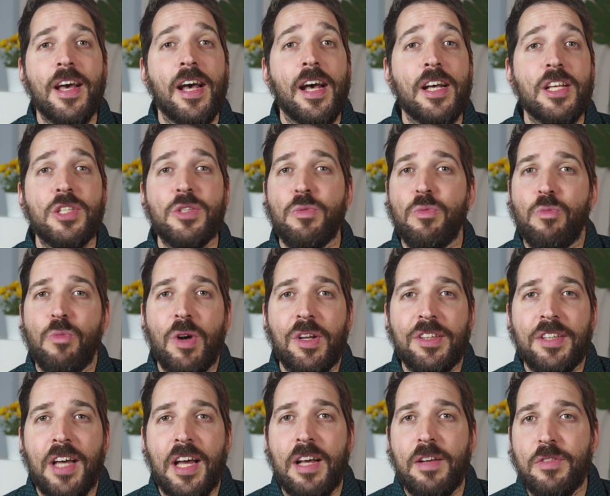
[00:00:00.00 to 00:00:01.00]
As
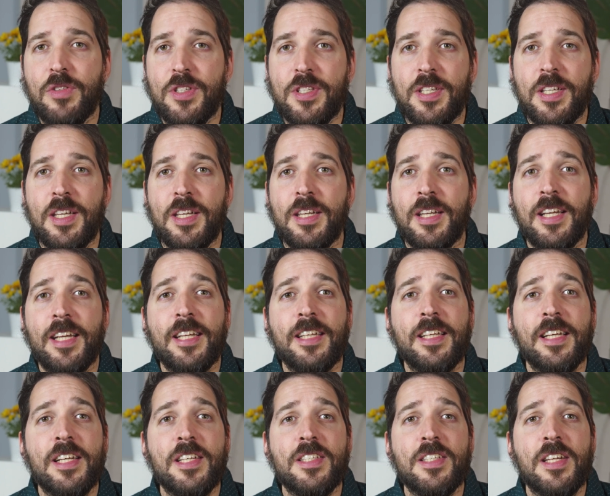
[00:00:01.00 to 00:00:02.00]
what I have seen, it
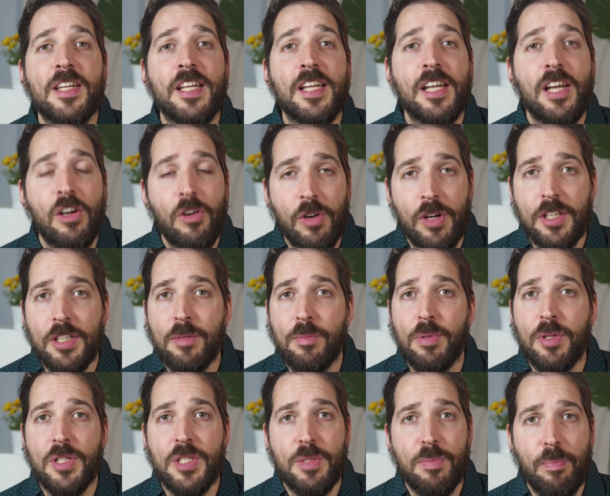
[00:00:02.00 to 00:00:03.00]
has an
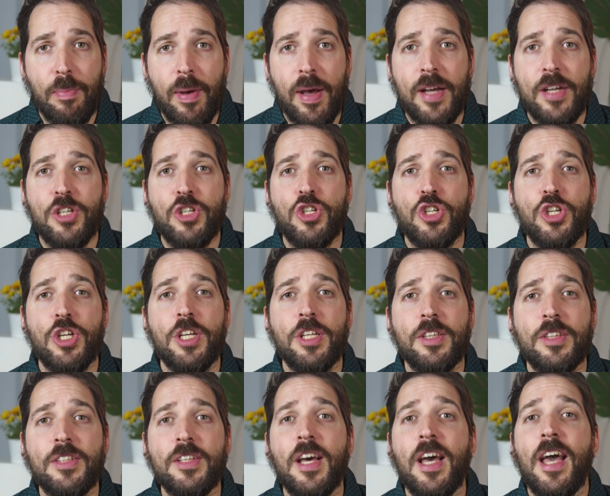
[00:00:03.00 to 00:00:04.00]
incredible spec
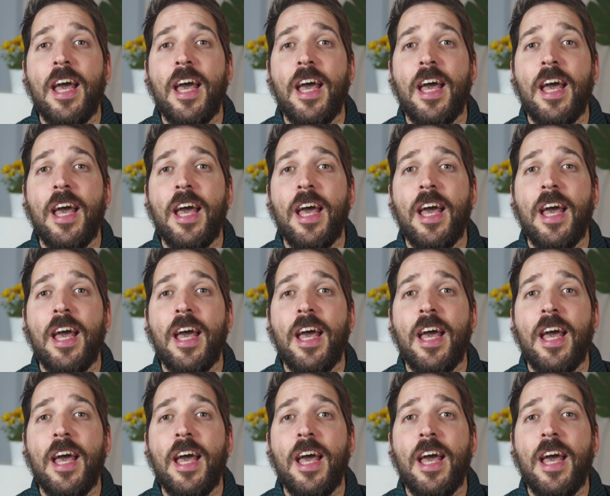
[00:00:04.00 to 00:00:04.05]
sheet